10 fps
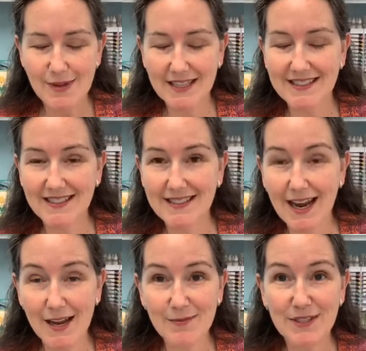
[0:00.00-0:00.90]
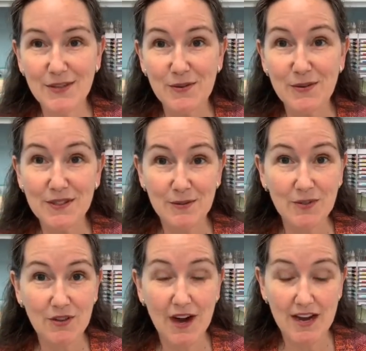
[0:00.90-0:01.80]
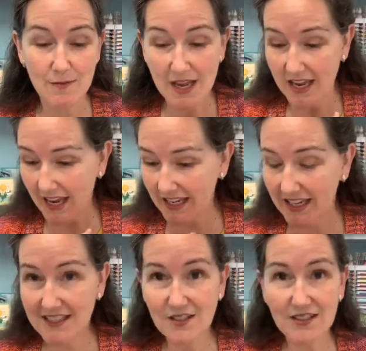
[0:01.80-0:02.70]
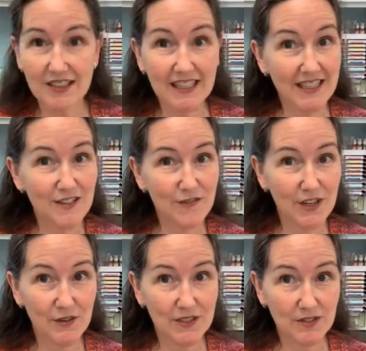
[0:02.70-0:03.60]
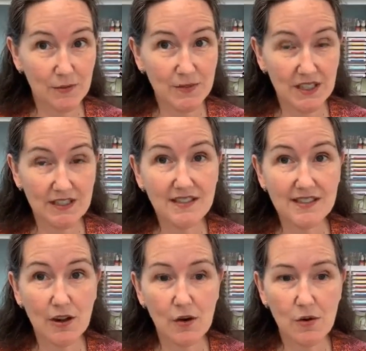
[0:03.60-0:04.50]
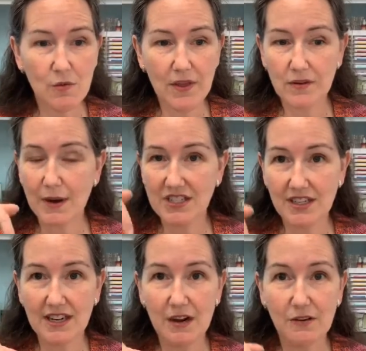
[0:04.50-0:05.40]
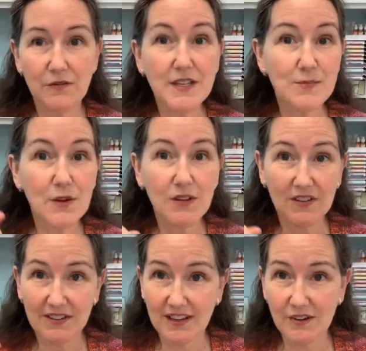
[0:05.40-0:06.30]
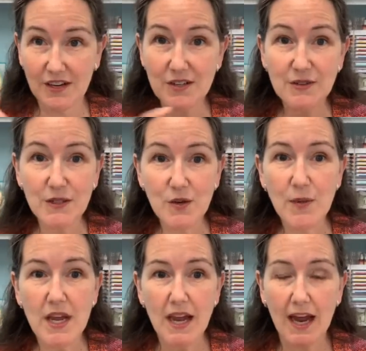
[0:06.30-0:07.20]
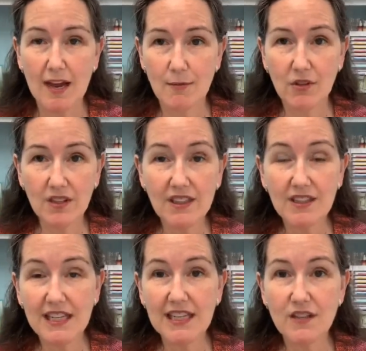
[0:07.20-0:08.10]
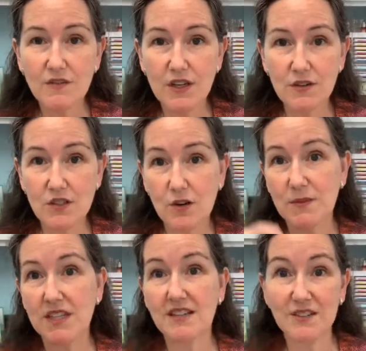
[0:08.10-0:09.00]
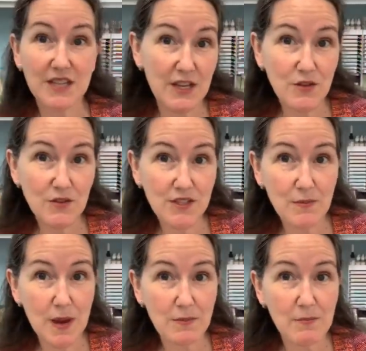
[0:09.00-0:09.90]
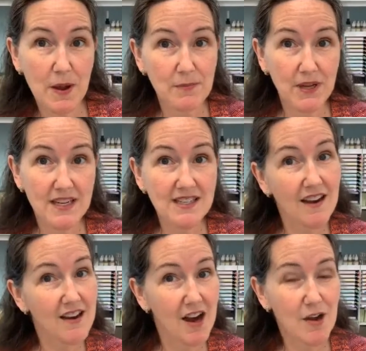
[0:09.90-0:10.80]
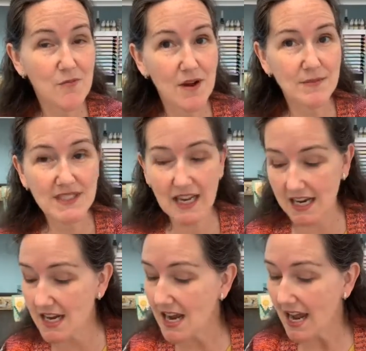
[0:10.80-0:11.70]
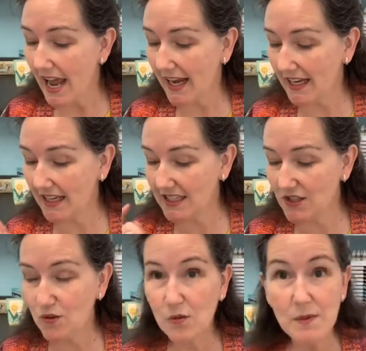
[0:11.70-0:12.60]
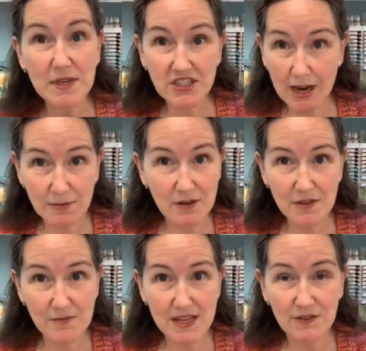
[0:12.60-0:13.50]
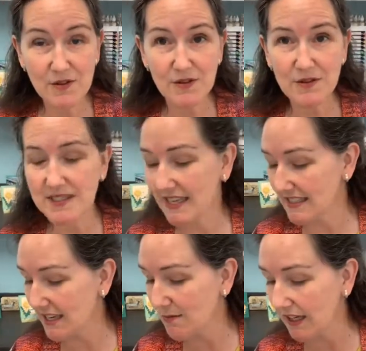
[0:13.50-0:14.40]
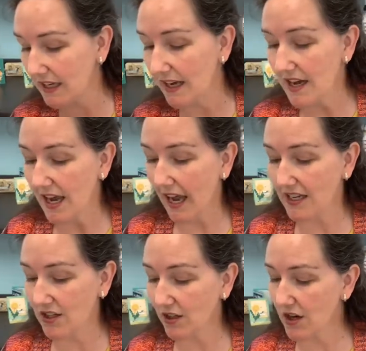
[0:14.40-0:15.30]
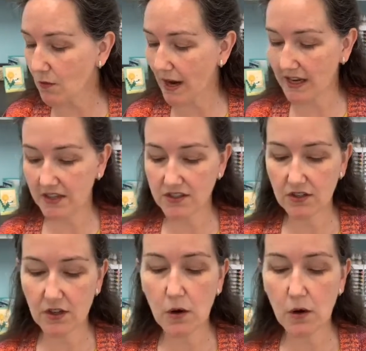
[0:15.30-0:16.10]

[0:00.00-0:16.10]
is the time to subscribe. And there's a link in the video description. So whether you're watching now on Facebook or later on YouTube, click the link in the video description. It'll take you to the paperpumpkin.com website, and you will be shopping with me if you use that same link. And you're gonna wanna enter